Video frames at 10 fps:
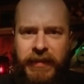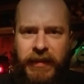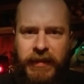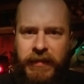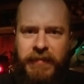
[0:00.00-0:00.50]

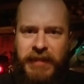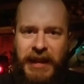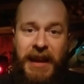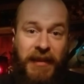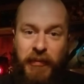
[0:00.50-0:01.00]
And
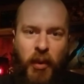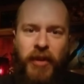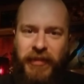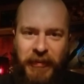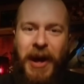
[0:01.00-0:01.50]
today, of
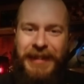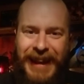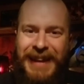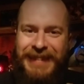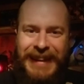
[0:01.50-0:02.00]
course, of all
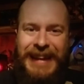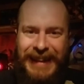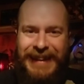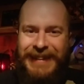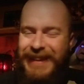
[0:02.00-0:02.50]
days,
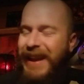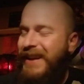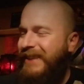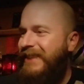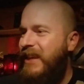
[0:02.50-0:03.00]
he
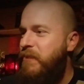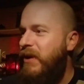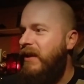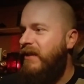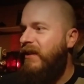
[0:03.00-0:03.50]
decided to sleep
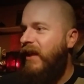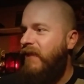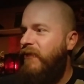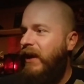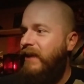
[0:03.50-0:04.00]
in till
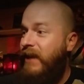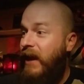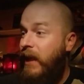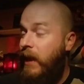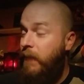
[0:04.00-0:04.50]
like fucking
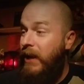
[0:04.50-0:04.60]
10 a.m.